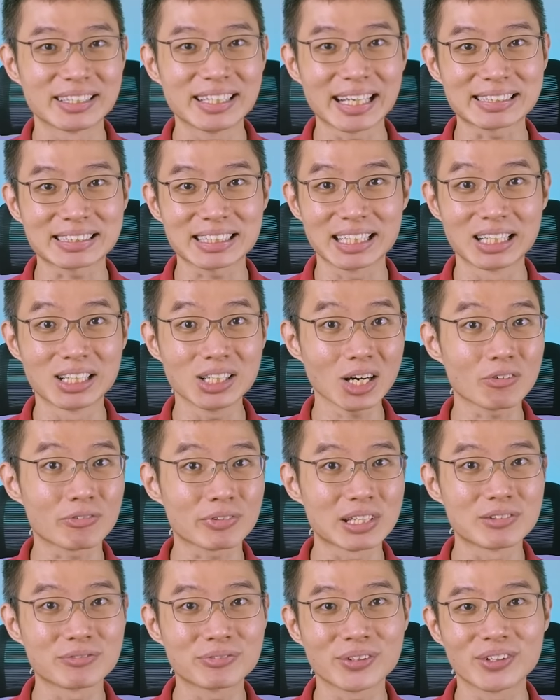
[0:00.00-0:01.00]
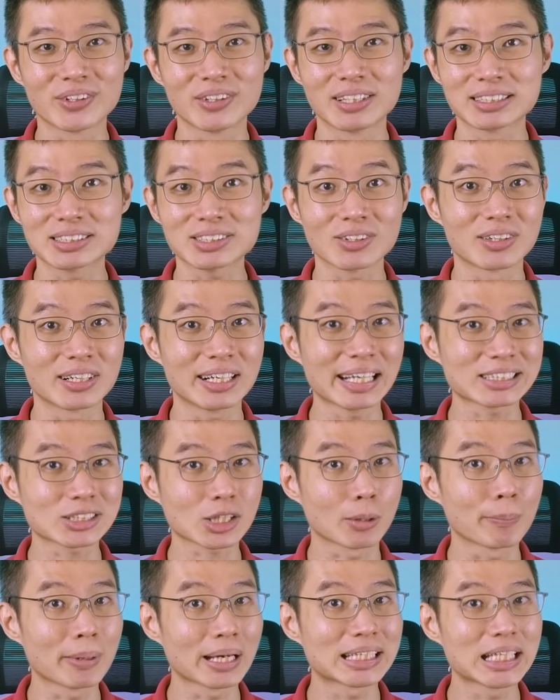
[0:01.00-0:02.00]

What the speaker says: That's a lot of info, so let's compare